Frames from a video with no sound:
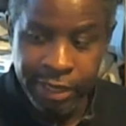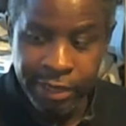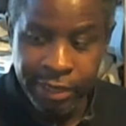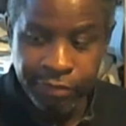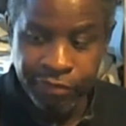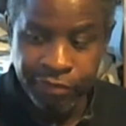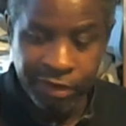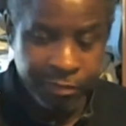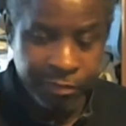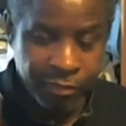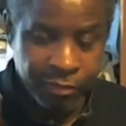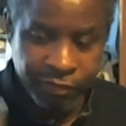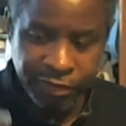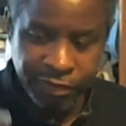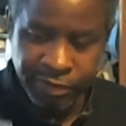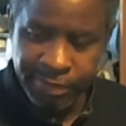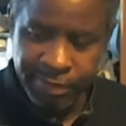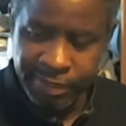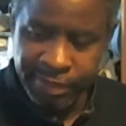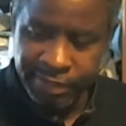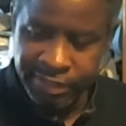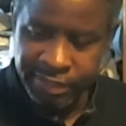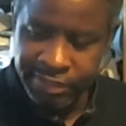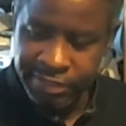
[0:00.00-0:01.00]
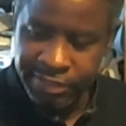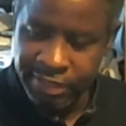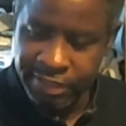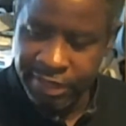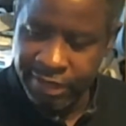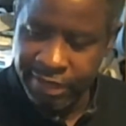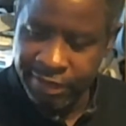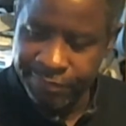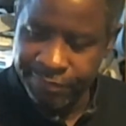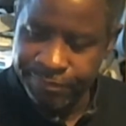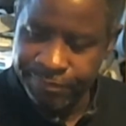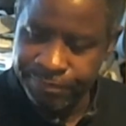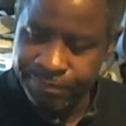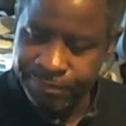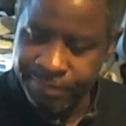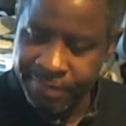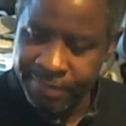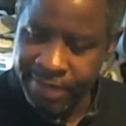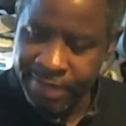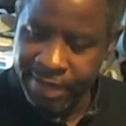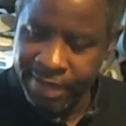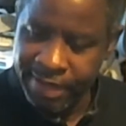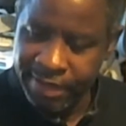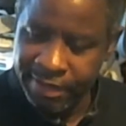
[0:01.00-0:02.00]
great movie. This
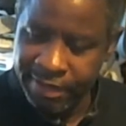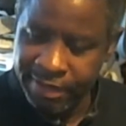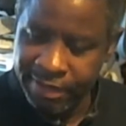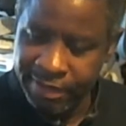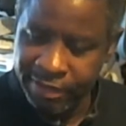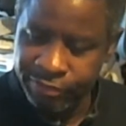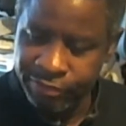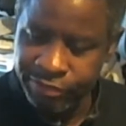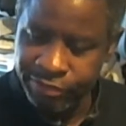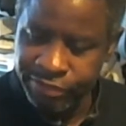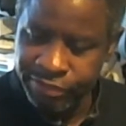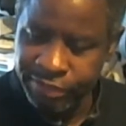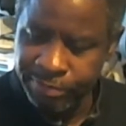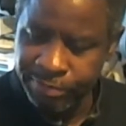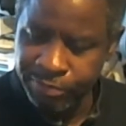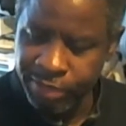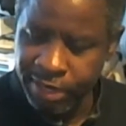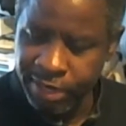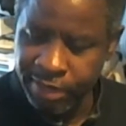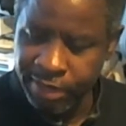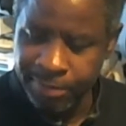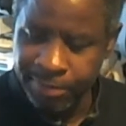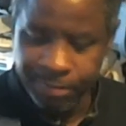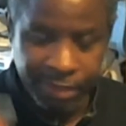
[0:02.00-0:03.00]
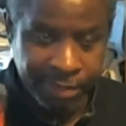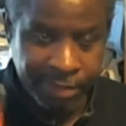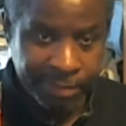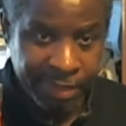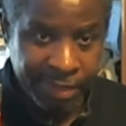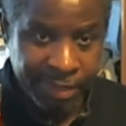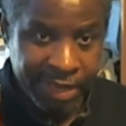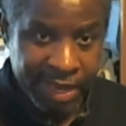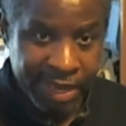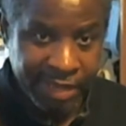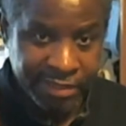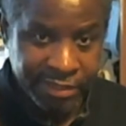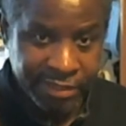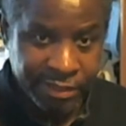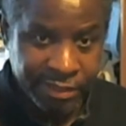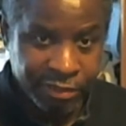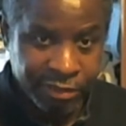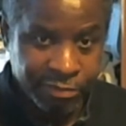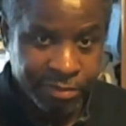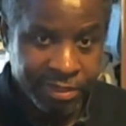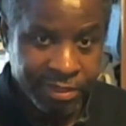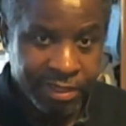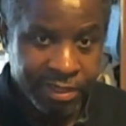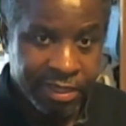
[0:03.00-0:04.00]
Christine Brown, played by Alison
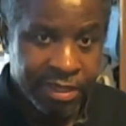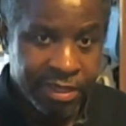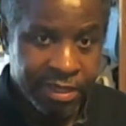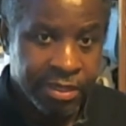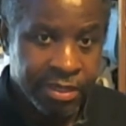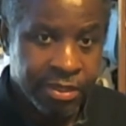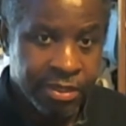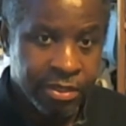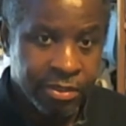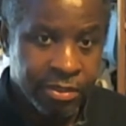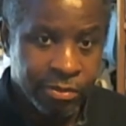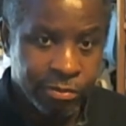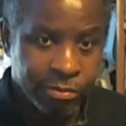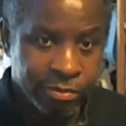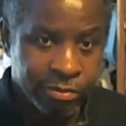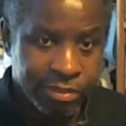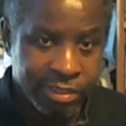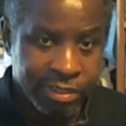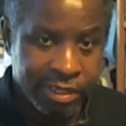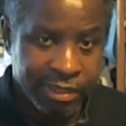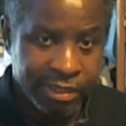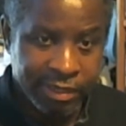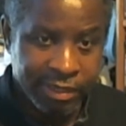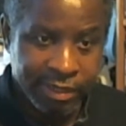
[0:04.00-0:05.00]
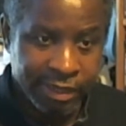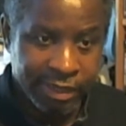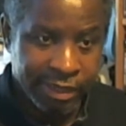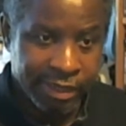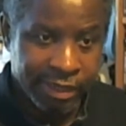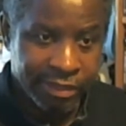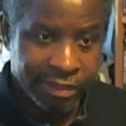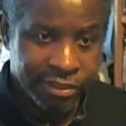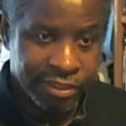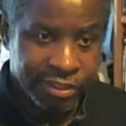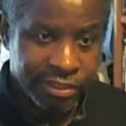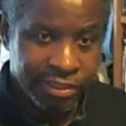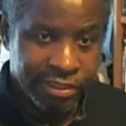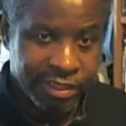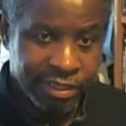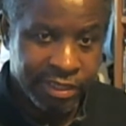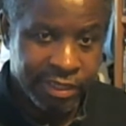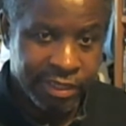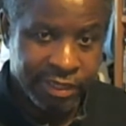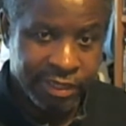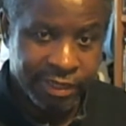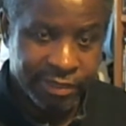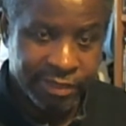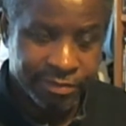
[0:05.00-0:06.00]
Lohman, who's she's
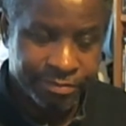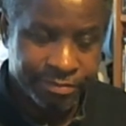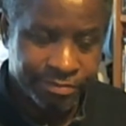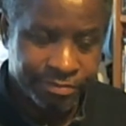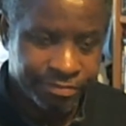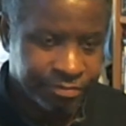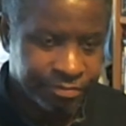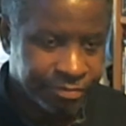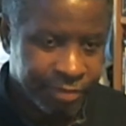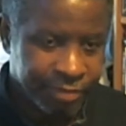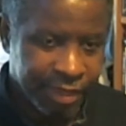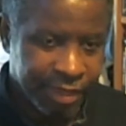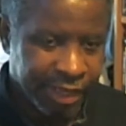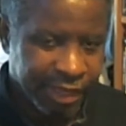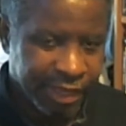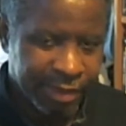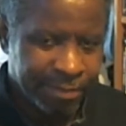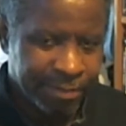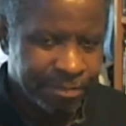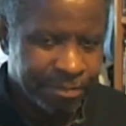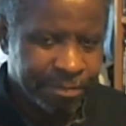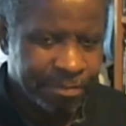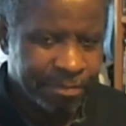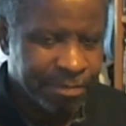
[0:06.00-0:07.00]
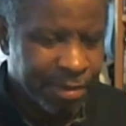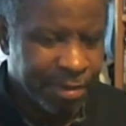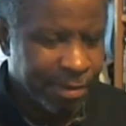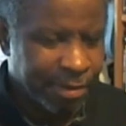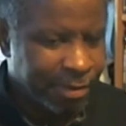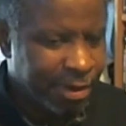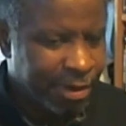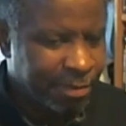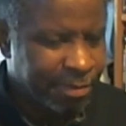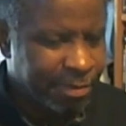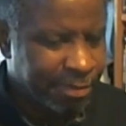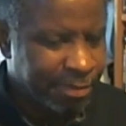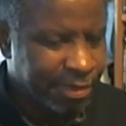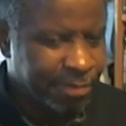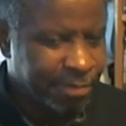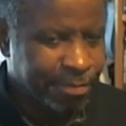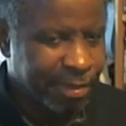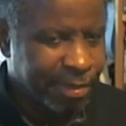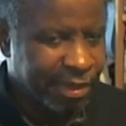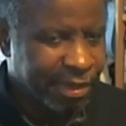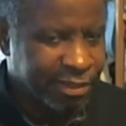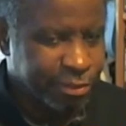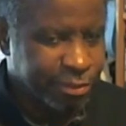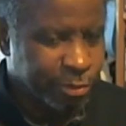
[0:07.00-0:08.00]
the upcoming.
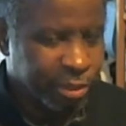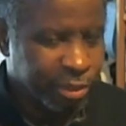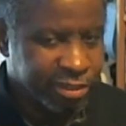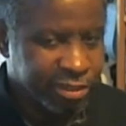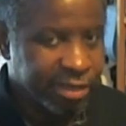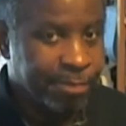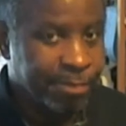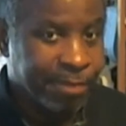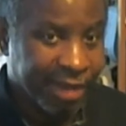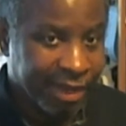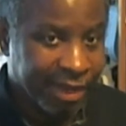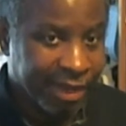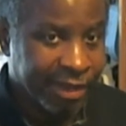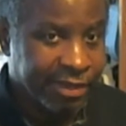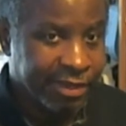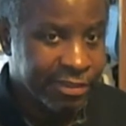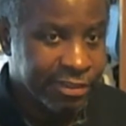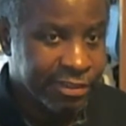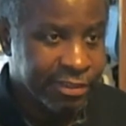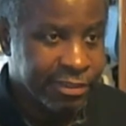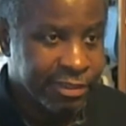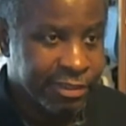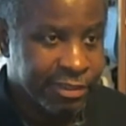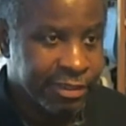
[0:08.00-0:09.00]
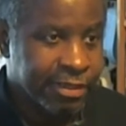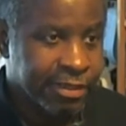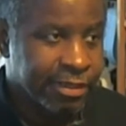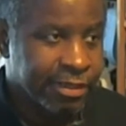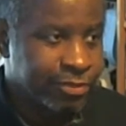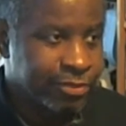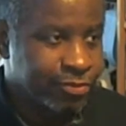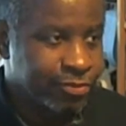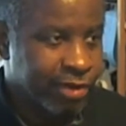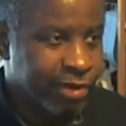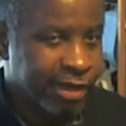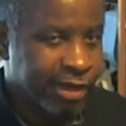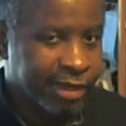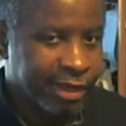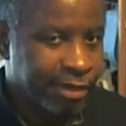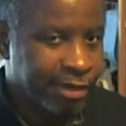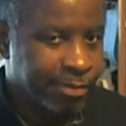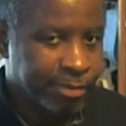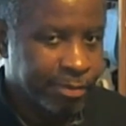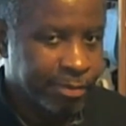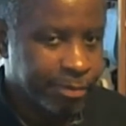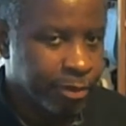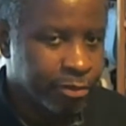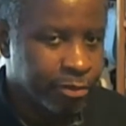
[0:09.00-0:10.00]
She works in a bank, and she's trying to get
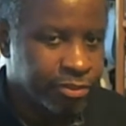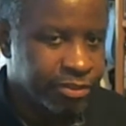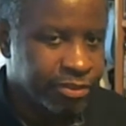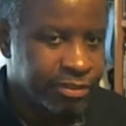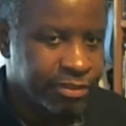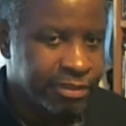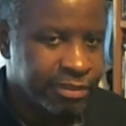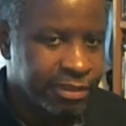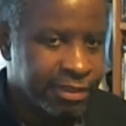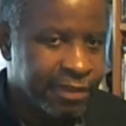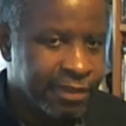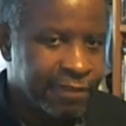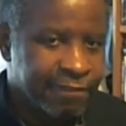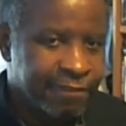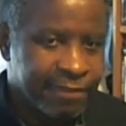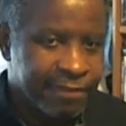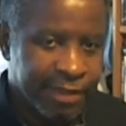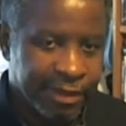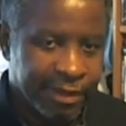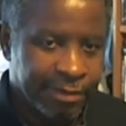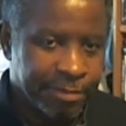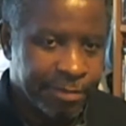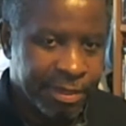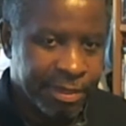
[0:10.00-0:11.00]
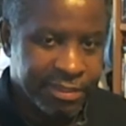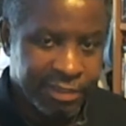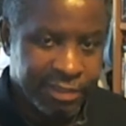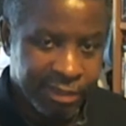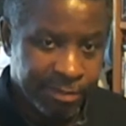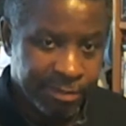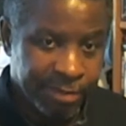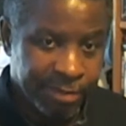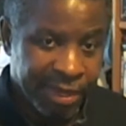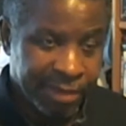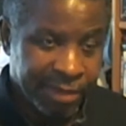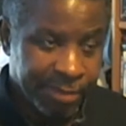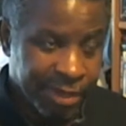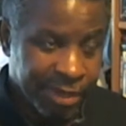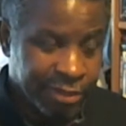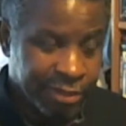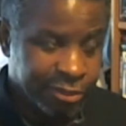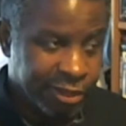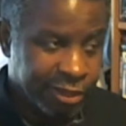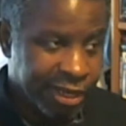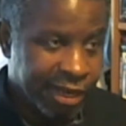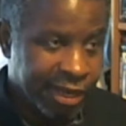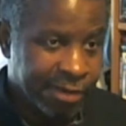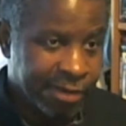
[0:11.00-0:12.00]
a promotion. And basically, the bank manager
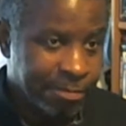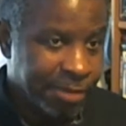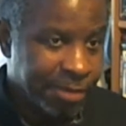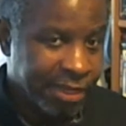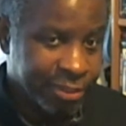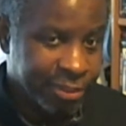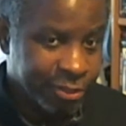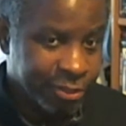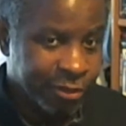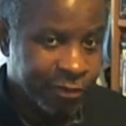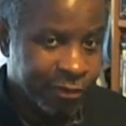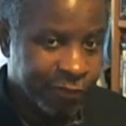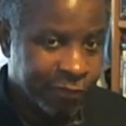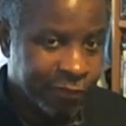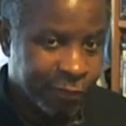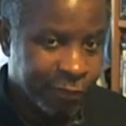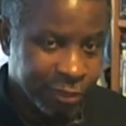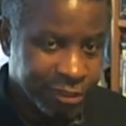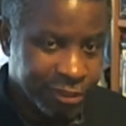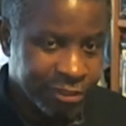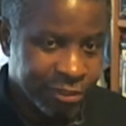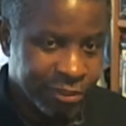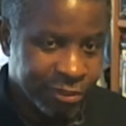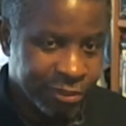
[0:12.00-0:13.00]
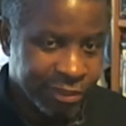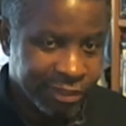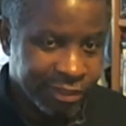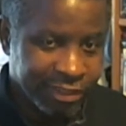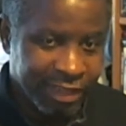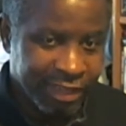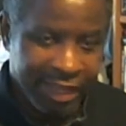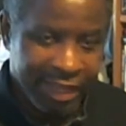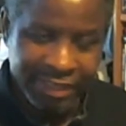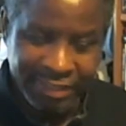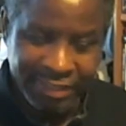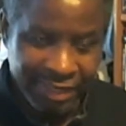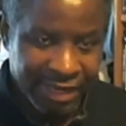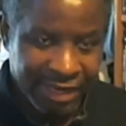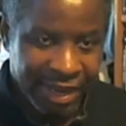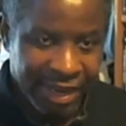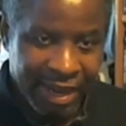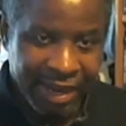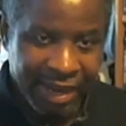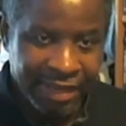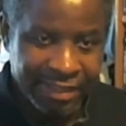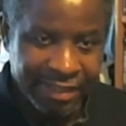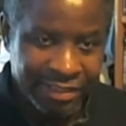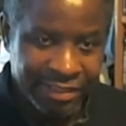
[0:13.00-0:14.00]
kind of forces her to like
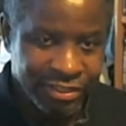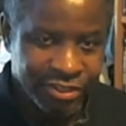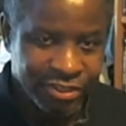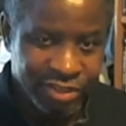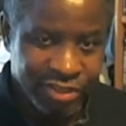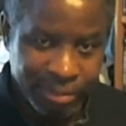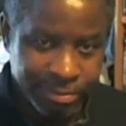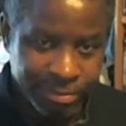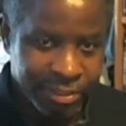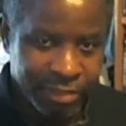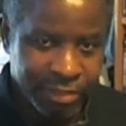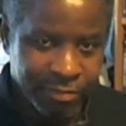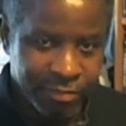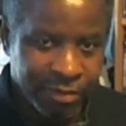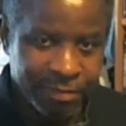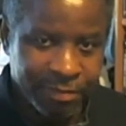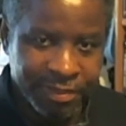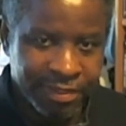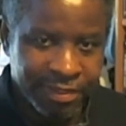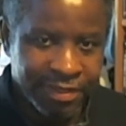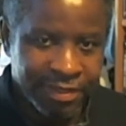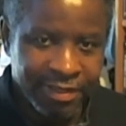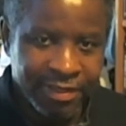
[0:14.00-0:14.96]
deny this gypsy woman